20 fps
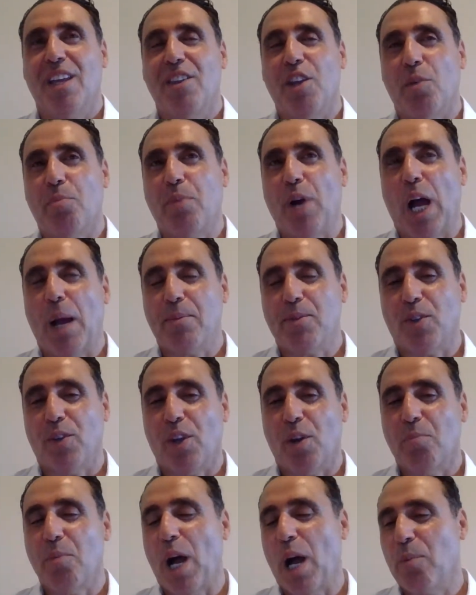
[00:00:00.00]
their pops or
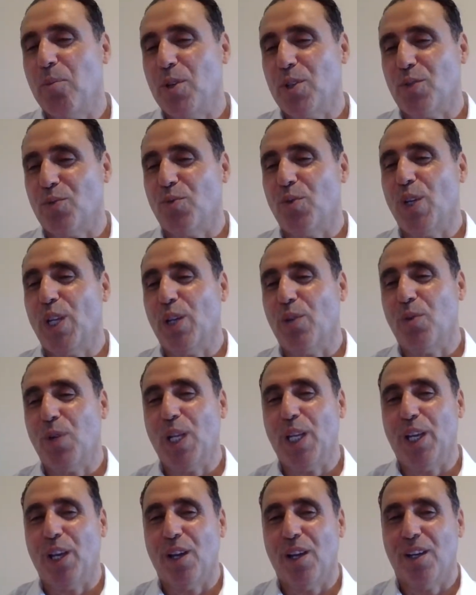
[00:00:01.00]
their mom was really,
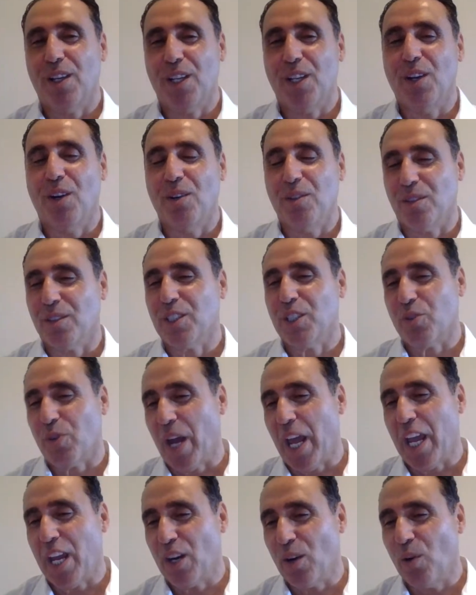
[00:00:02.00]
really, you know,
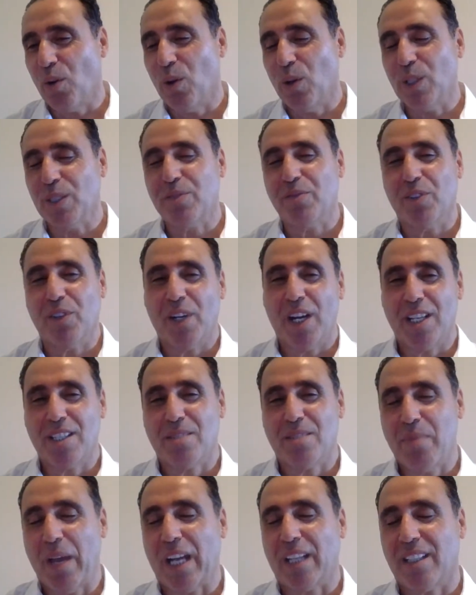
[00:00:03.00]
gray and old for
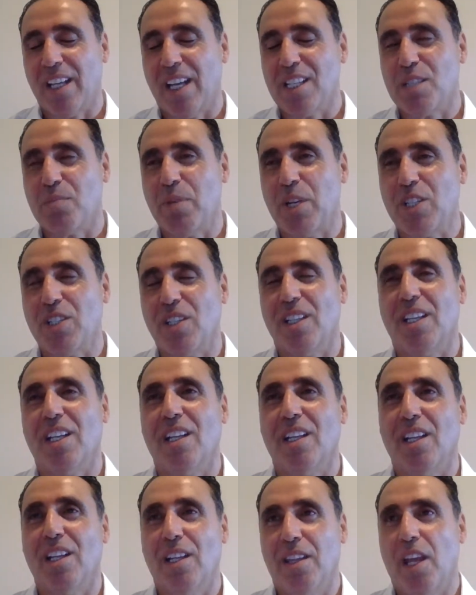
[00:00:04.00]
us back then, especially.
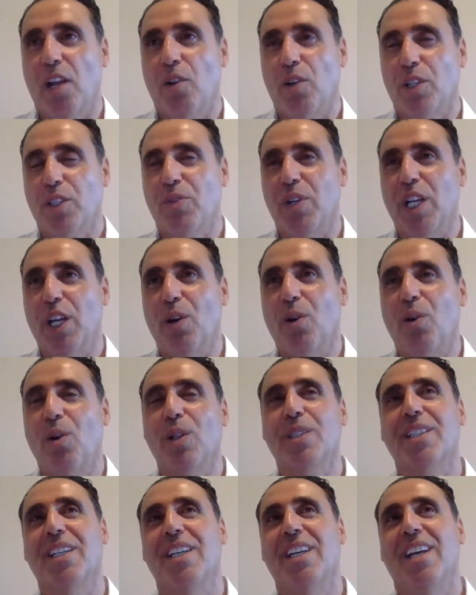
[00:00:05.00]
They looked really
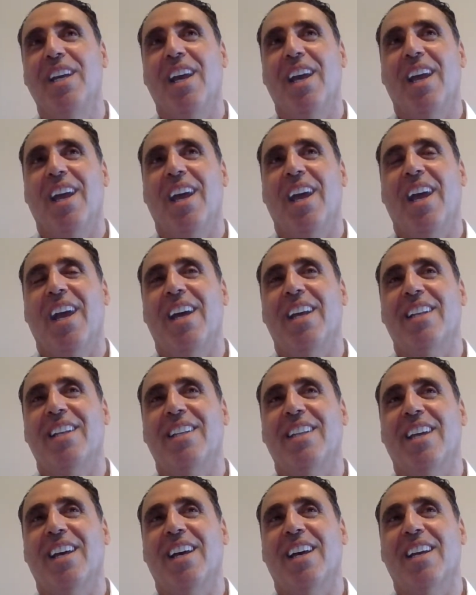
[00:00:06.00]
old.
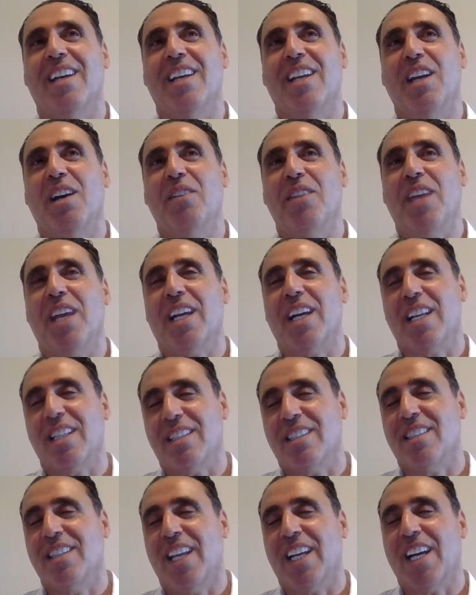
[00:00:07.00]
And, you know, they
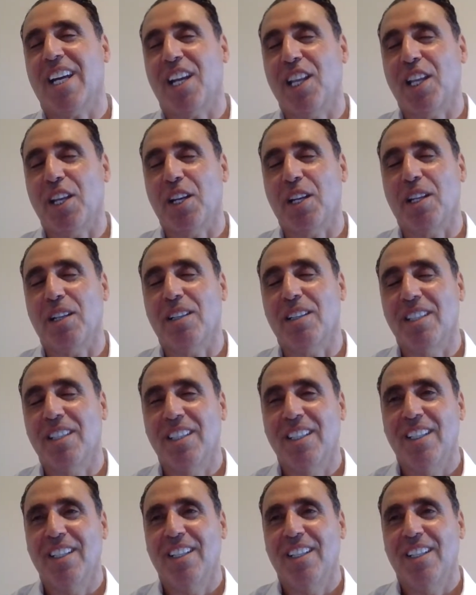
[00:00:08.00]
got a little,